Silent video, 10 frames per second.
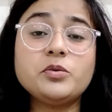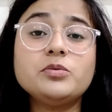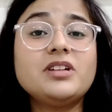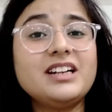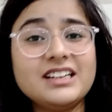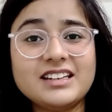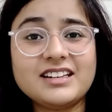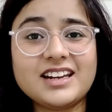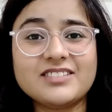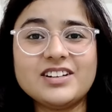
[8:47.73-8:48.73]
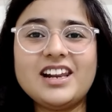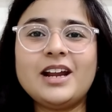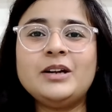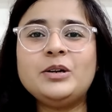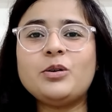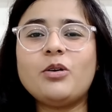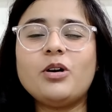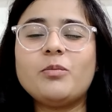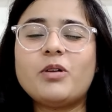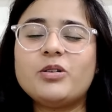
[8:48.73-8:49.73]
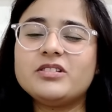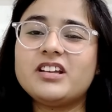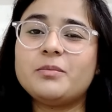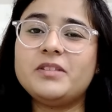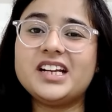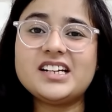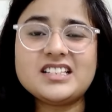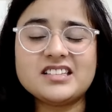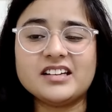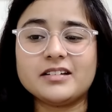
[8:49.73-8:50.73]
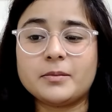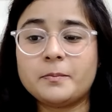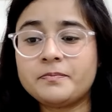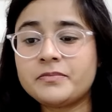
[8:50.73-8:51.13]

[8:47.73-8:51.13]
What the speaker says: to the degree level and talk about the updates there.